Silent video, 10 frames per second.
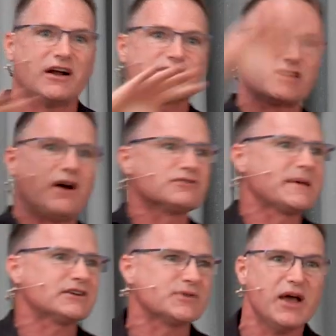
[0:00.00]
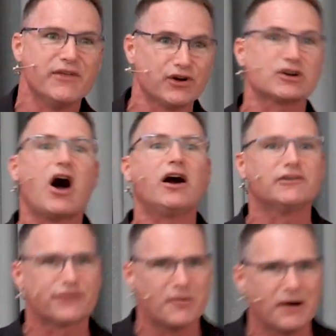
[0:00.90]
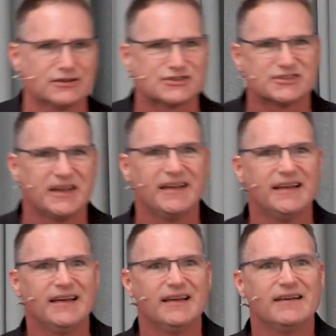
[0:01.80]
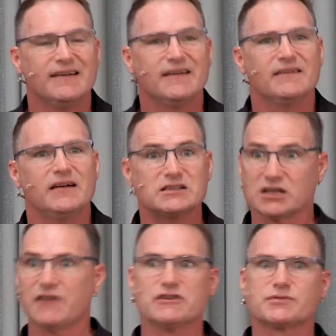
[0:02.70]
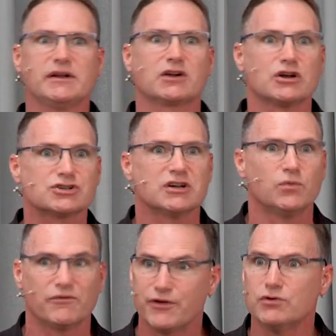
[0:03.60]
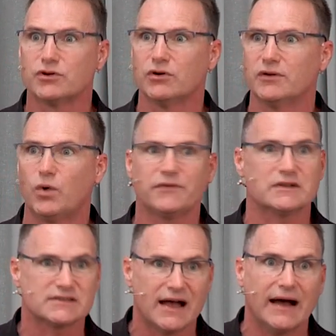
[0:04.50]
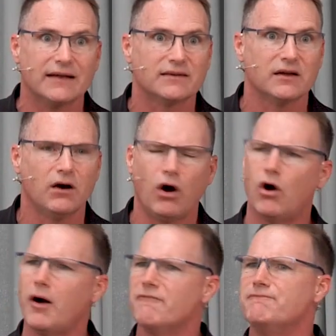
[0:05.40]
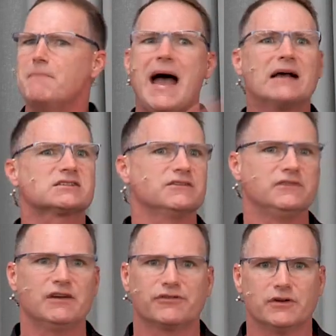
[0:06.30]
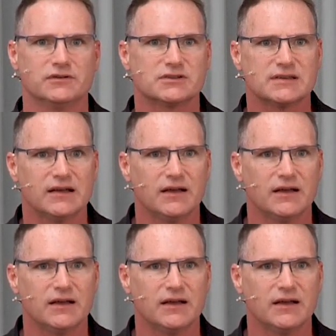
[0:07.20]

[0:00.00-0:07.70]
ourselves because they're gone from us. That's the difference between a Christian funeral and one that's not. Oh, a massive difference.